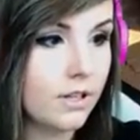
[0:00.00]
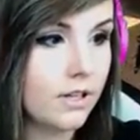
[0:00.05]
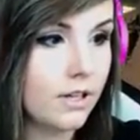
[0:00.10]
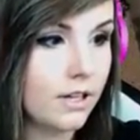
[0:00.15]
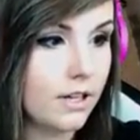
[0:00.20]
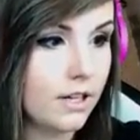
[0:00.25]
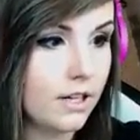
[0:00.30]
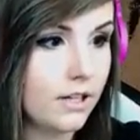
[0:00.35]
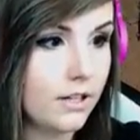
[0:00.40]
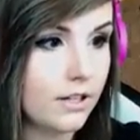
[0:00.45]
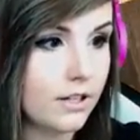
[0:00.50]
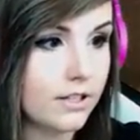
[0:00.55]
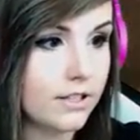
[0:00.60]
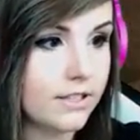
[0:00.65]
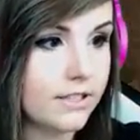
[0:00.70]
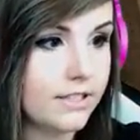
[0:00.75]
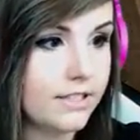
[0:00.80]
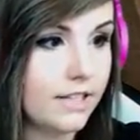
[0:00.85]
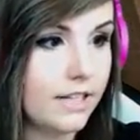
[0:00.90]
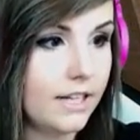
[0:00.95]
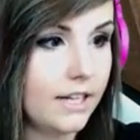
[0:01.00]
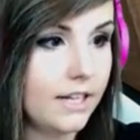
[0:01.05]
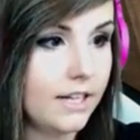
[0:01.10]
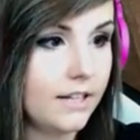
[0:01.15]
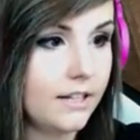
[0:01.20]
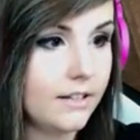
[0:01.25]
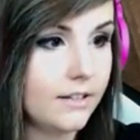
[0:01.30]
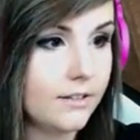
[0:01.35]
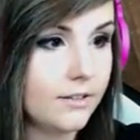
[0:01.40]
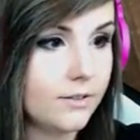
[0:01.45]
Then you're gonna see
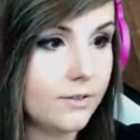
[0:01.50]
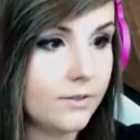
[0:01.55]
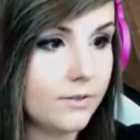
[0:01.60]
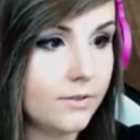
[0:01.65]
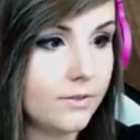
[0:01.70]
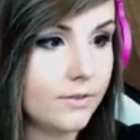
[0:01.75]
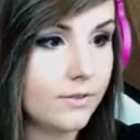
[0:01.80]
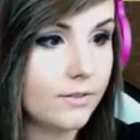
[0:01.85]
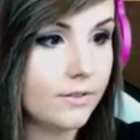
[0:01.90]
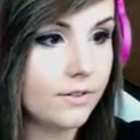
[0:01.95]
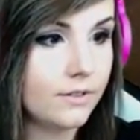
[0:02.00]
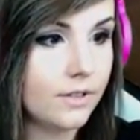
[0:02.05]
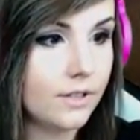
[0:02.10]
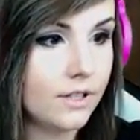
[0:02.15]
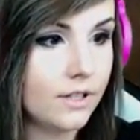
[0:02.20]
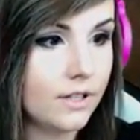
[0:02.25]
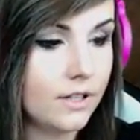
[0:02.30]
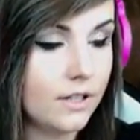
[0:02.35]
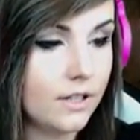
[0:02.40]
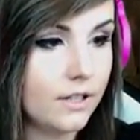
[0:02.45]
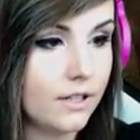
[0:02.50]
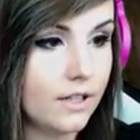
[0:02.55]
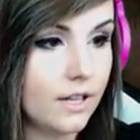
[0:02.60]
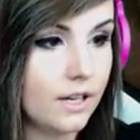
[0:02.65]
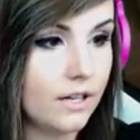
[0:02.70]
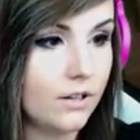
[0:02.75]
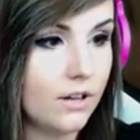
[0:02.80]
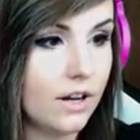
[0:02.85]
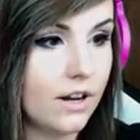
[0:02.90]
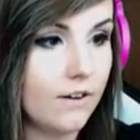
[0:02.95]

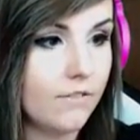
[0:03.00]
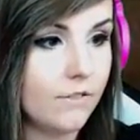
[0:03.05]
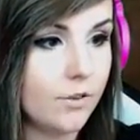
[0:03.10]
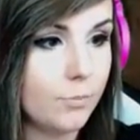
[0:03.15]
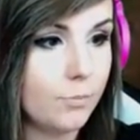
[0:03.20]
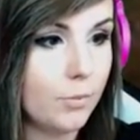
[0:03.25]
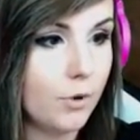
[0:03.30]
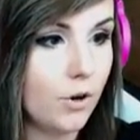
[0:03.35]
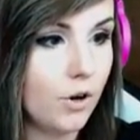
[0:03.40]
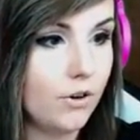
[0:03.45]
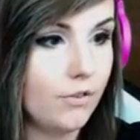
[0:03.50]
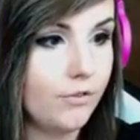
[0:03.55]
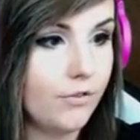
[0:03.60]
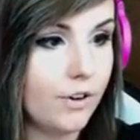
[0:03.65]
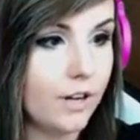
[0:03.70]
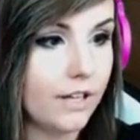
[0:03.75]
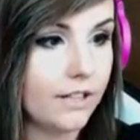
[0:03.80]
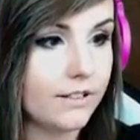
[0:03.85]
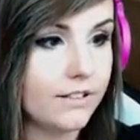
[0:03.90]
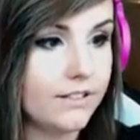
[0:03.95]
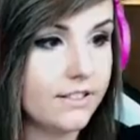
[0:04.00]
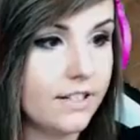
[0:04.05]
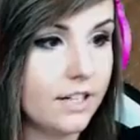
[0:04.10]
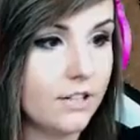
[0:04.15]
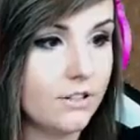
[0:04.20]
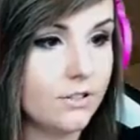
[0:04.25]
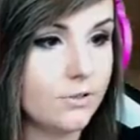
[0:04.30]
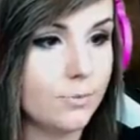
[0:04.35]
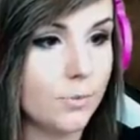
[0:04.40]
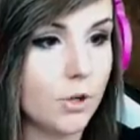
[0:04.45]
that you have the perfect
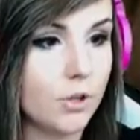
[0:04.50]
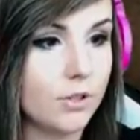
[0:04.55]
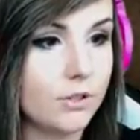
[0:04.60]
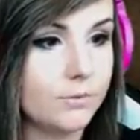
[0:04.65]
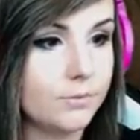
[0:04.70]
stair smoke.